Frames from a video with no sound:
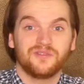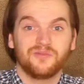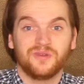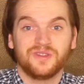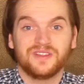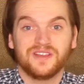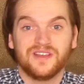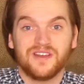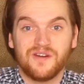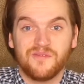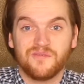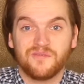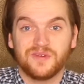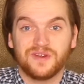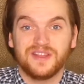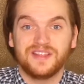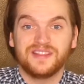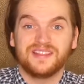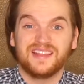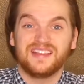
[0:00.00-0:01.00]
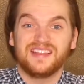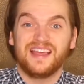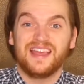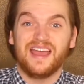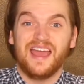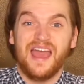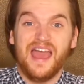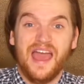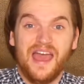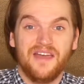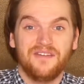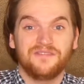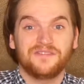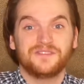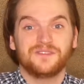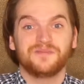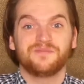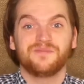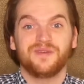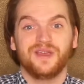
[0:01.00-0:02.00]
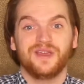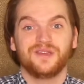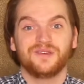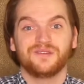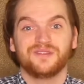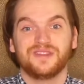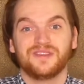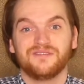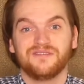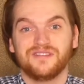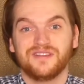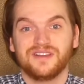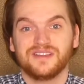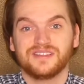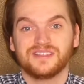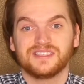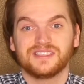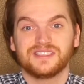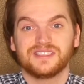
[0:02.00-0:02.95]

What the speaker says: with the company that they have to pay you dividends.